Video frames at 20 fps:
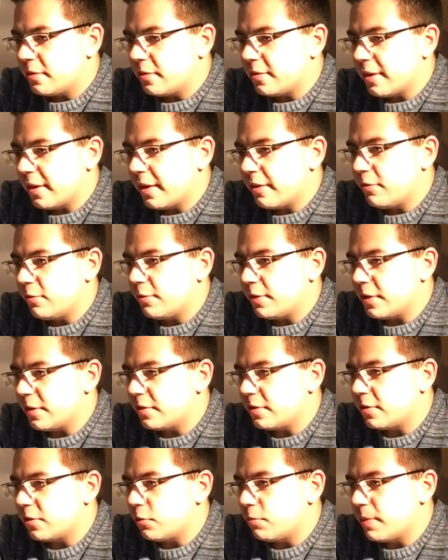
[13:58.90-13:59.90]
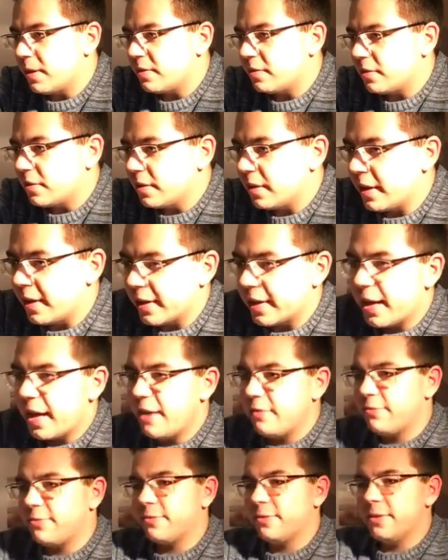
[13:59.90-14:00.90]
Everything is so messy. Like I have
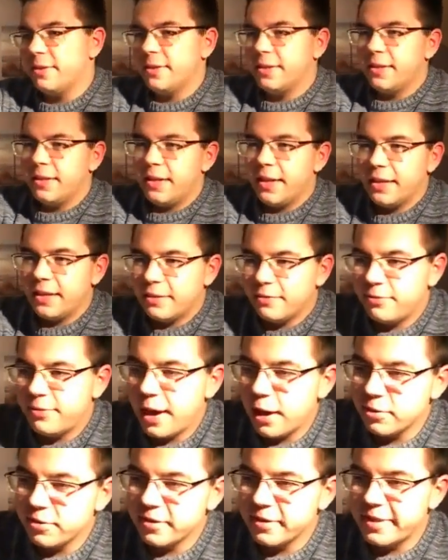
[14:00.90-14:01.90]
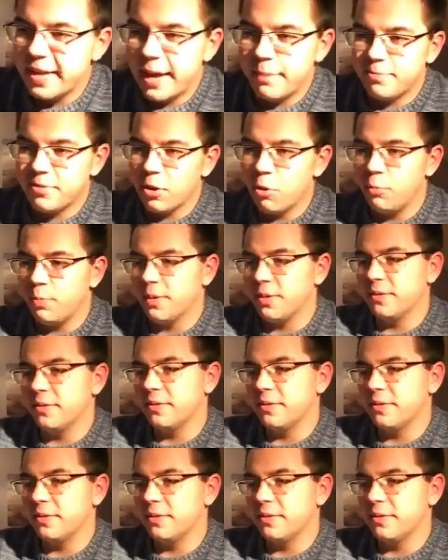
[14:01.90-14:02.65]
like 1,000 tabs open.